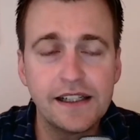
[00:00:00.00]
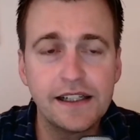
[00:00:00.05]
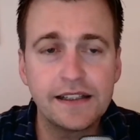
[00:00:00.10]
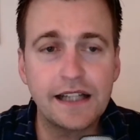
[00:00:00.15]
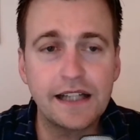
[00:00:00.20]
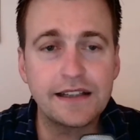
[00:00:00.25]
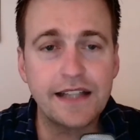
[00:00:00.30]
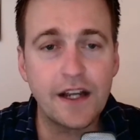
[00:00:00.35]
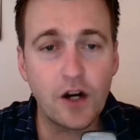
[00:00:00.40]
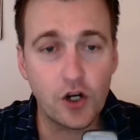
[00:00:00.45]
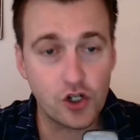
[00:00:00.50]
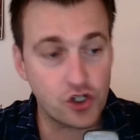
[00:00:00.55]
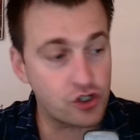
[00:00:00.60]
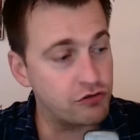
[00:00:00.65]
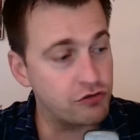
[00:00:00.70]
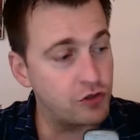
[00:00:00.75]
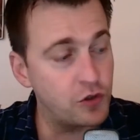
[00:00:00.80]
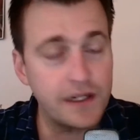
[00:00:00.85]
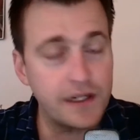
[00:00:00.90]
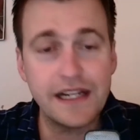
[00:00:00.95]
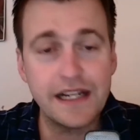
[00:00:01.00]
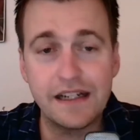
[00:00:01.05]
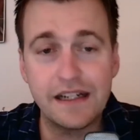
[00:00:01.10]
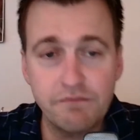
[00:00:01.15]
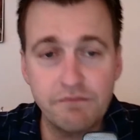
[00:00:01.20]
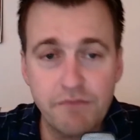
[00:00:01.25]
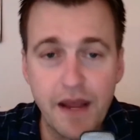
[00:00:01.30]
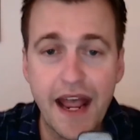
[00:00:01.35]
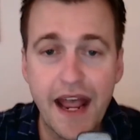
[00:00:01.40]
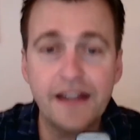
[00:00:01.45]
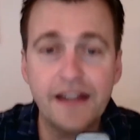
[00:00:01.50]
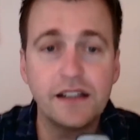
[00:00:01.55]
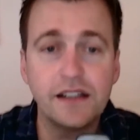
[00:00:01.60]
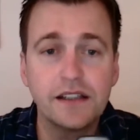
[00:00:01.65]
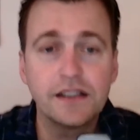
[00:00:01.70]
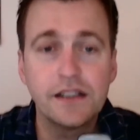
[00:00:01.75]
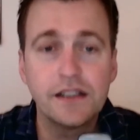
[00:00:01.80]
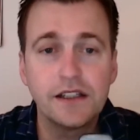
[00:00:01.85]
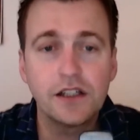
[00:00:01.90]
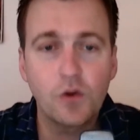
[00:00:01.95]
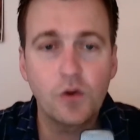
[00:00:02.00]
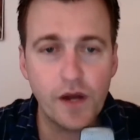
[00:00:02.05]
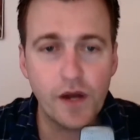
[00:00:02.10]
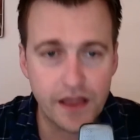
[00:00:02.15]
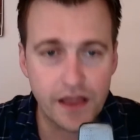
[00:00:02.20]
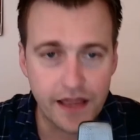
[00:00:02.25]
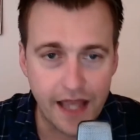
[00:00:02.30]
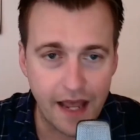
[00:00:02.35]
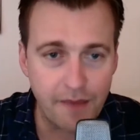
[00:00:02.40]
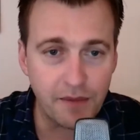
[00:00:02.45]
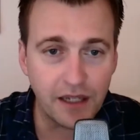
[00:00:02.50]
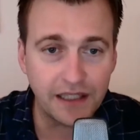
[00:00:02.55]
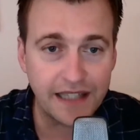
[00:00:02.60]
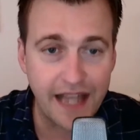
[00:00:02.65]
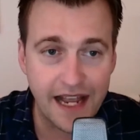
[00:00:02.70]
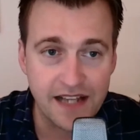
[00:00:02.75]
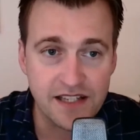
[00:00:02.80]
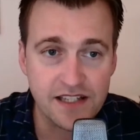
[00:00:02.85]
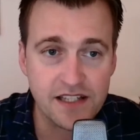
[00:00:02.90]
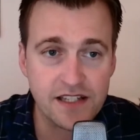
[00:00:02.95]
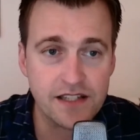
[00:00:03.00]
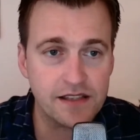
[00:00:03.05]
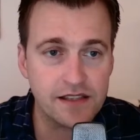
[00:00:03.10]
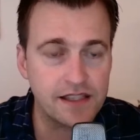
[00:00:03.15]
that they are truly in bed with MLS,